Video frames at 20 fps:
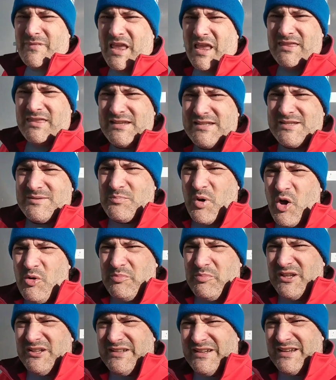This small
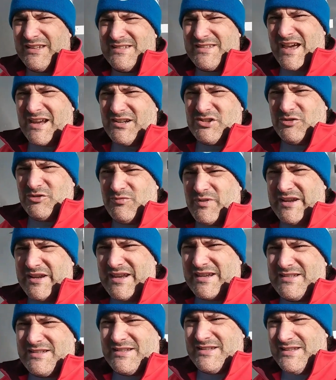building is actually right
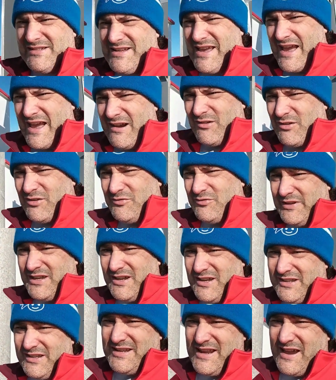next to the tower. We
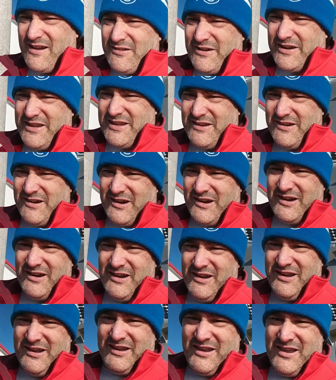got the tower
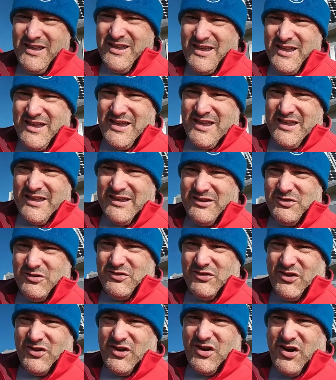here. It
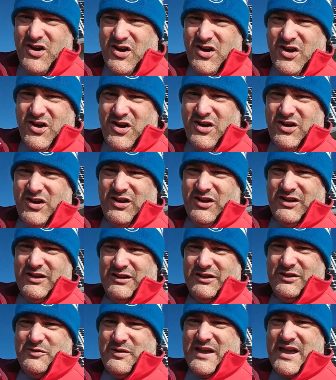goes
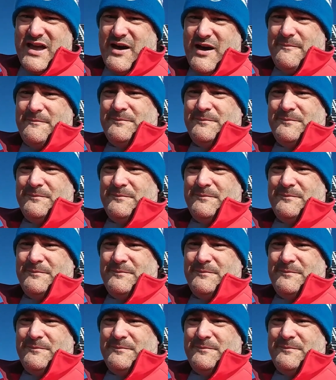all the way up.